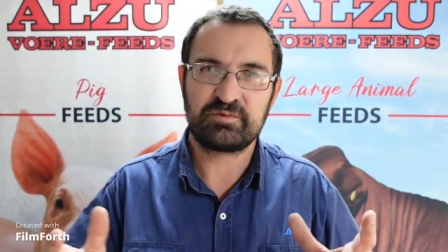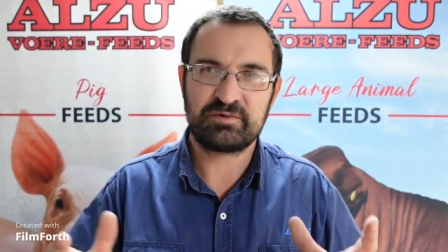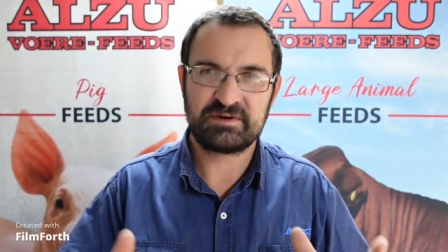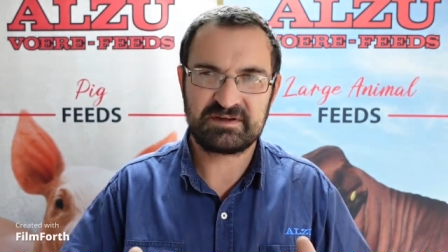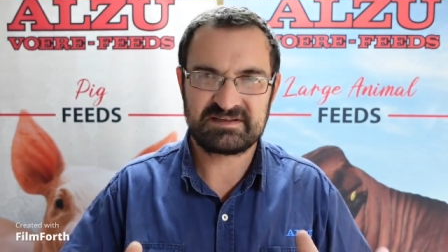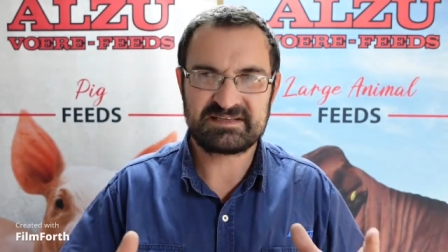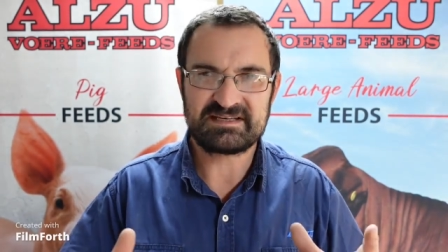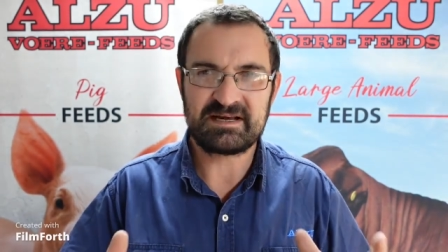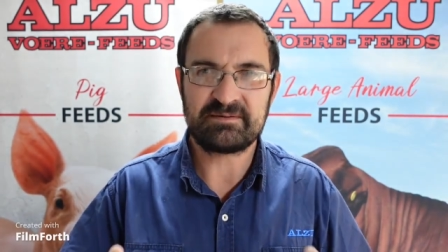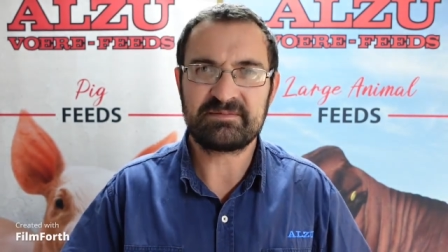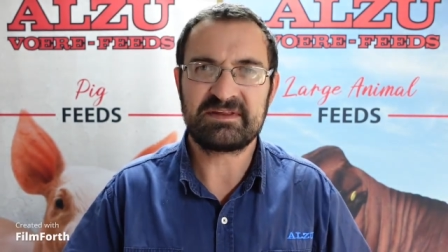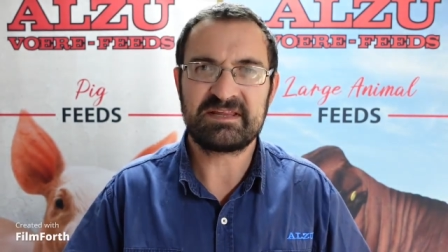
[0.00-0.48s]

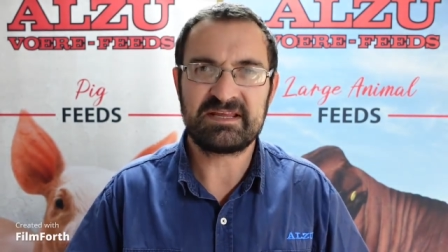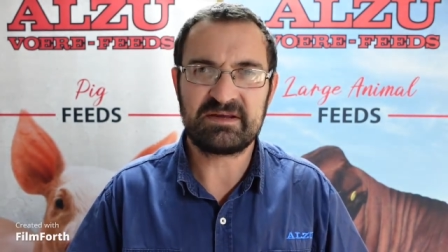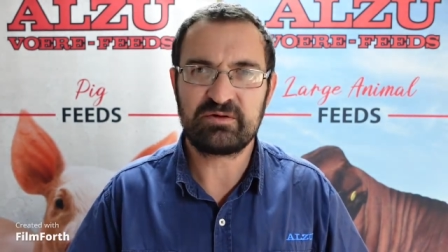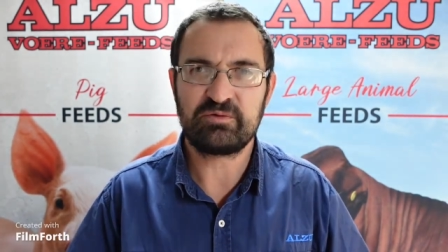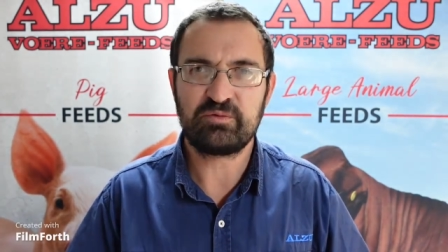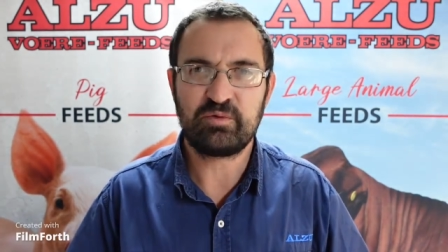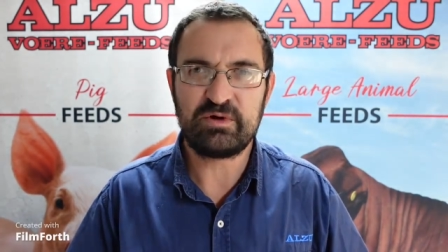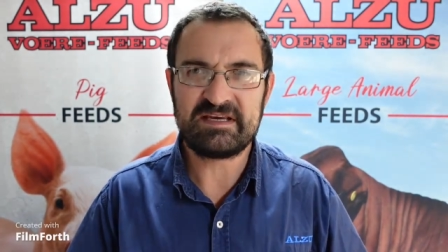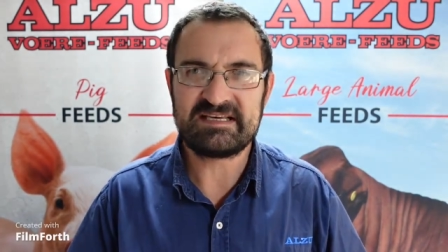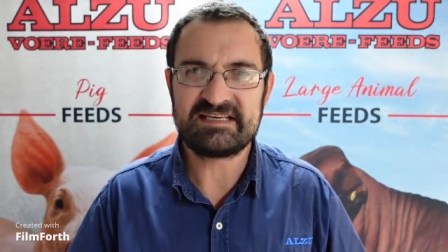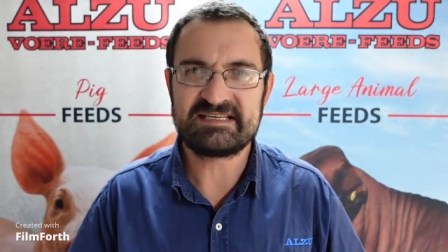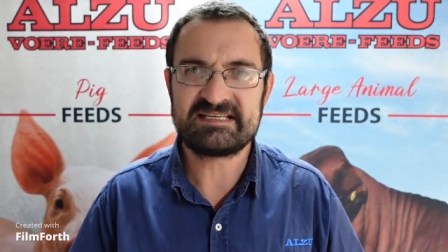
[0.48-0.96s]
something
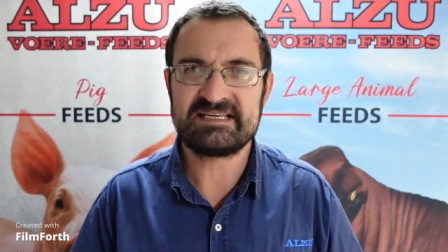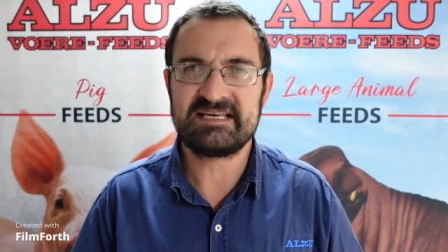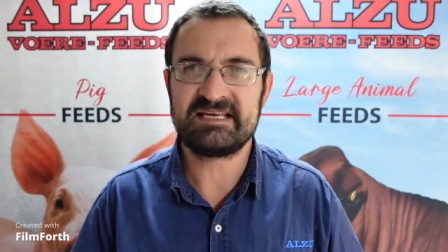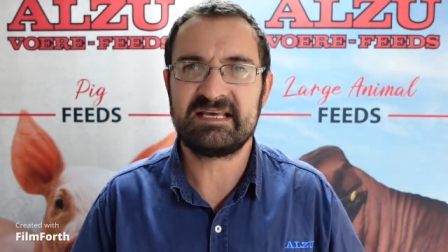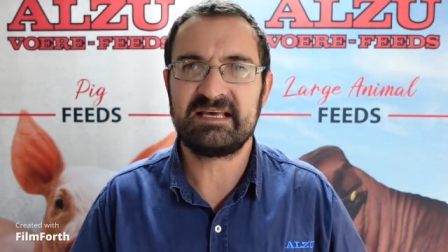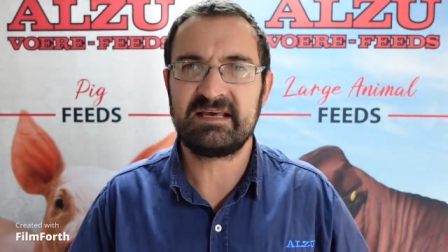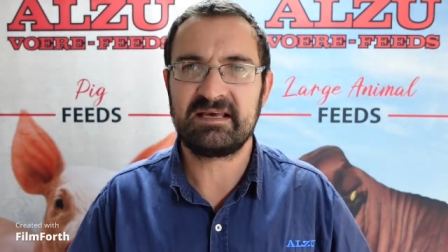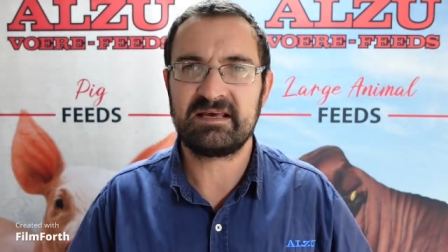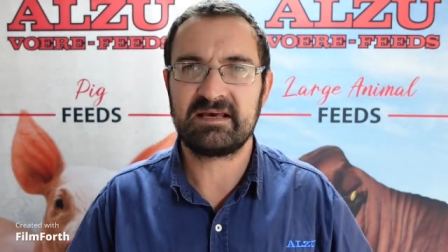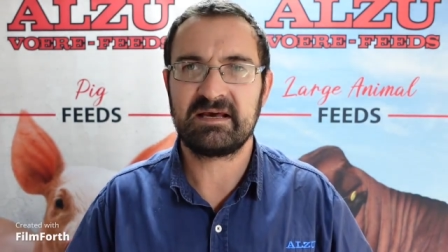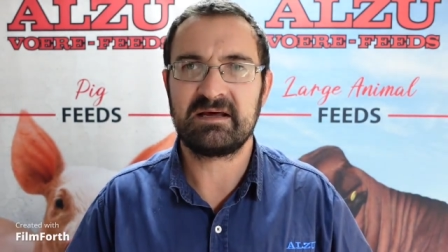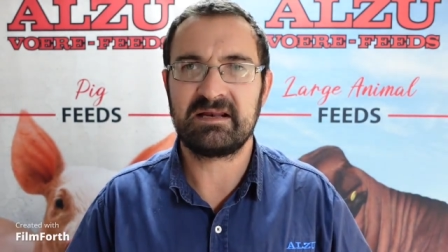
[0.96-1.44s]
we
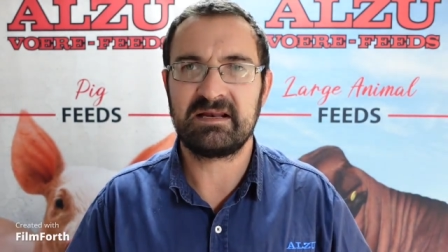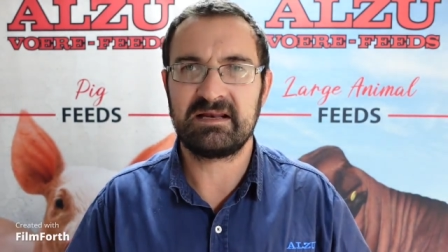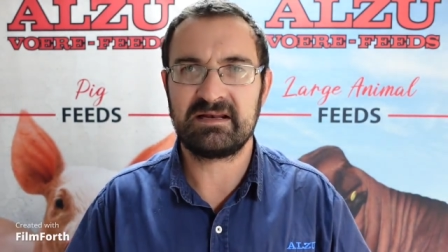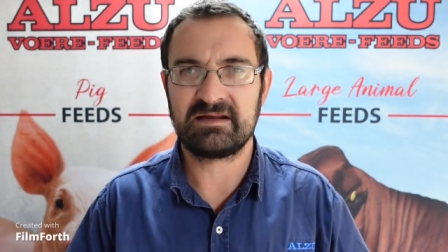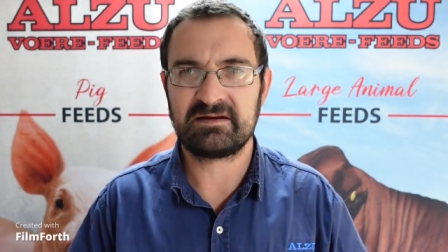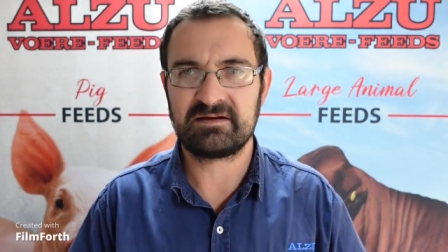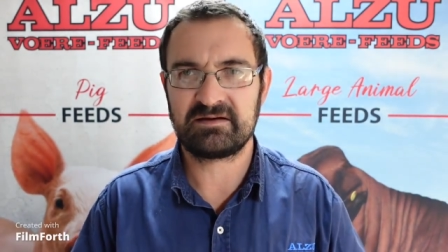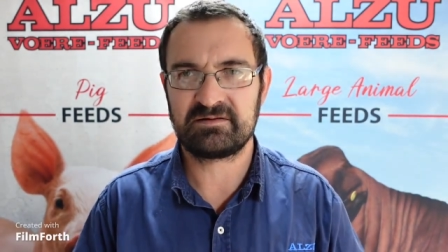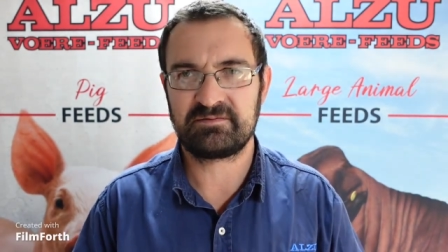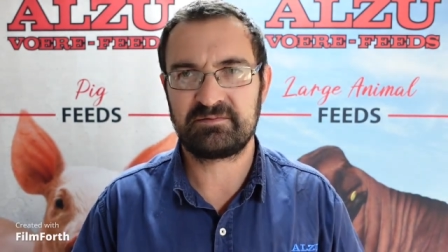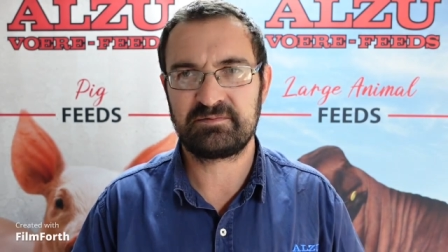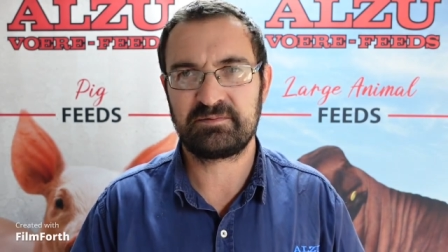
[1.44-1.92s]
see a
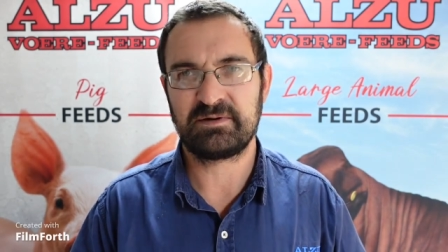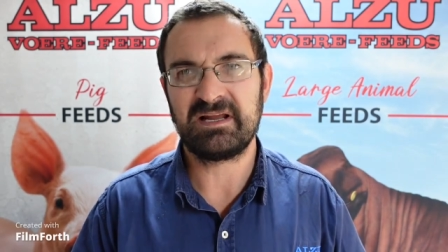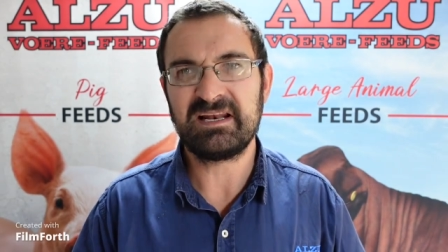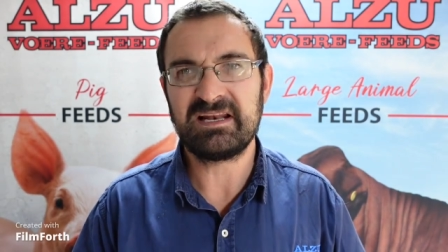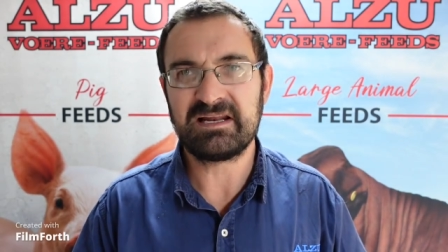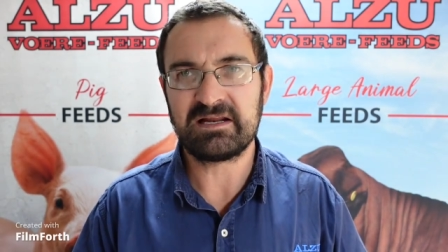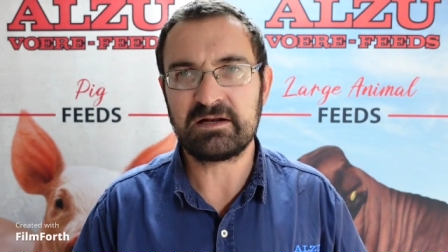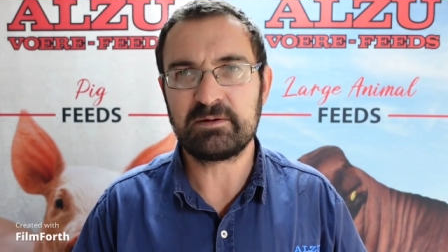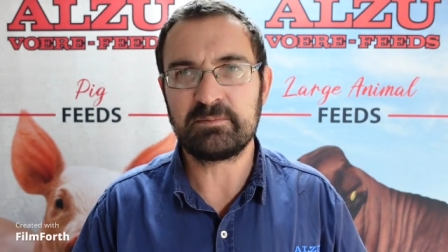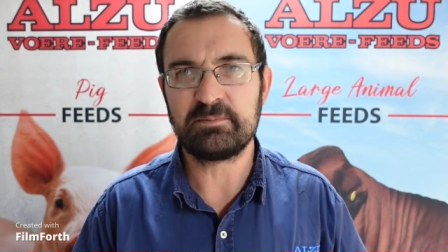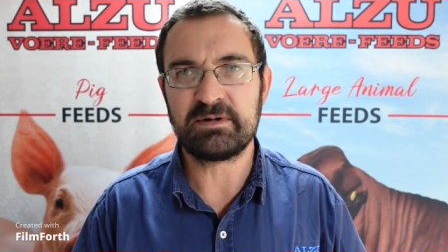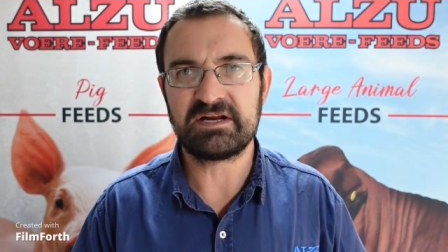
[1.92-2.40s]

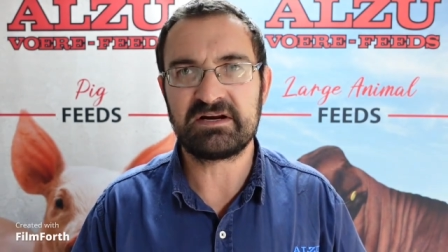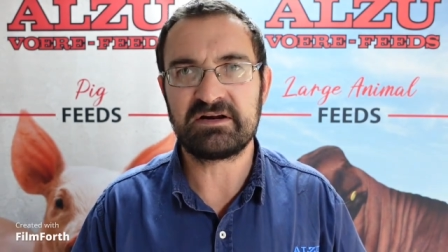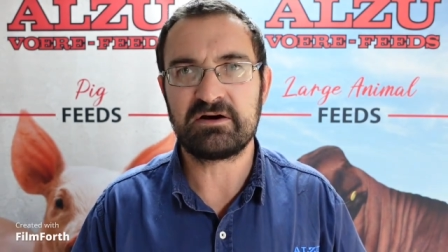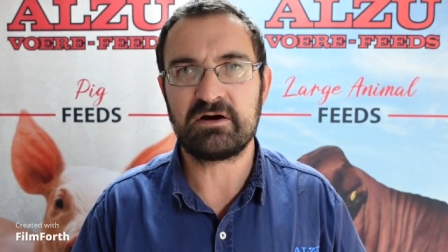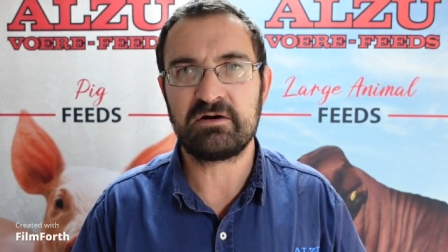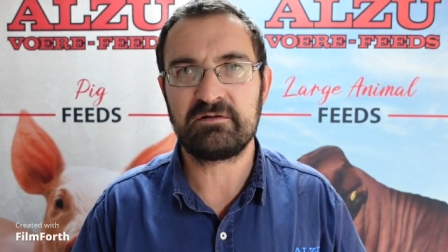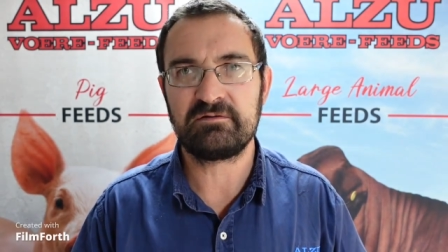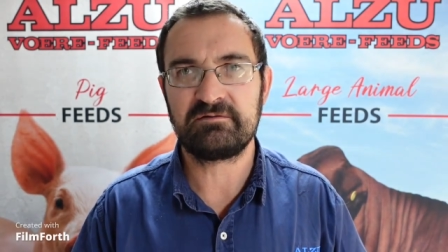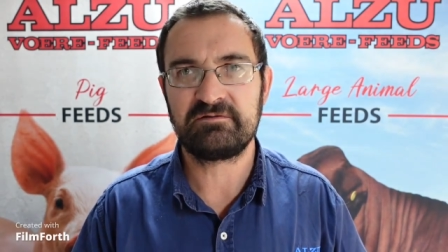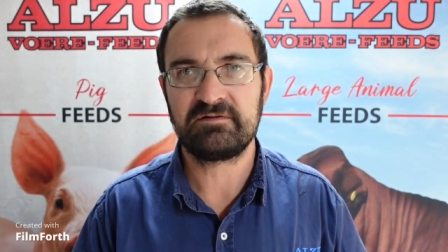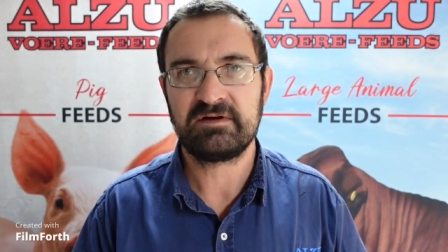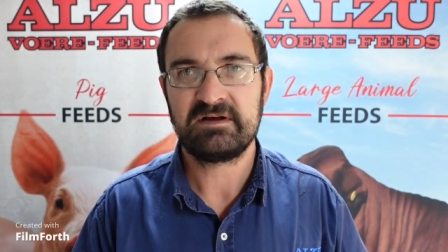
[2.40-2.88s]
little bit
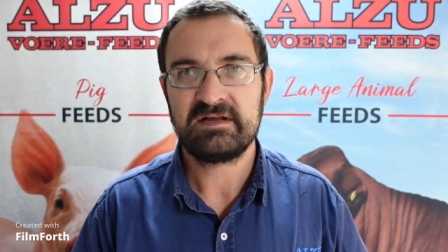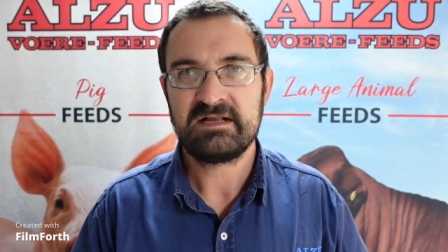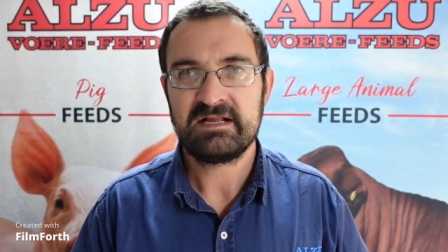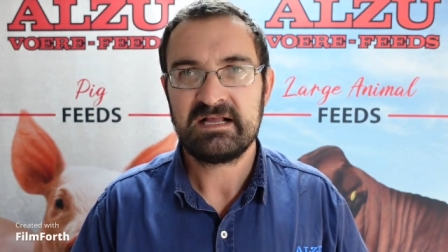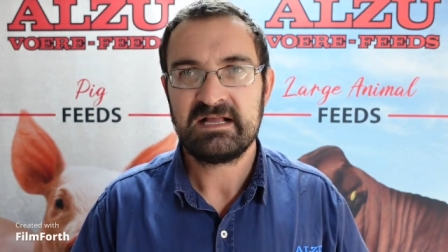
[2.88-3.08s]
of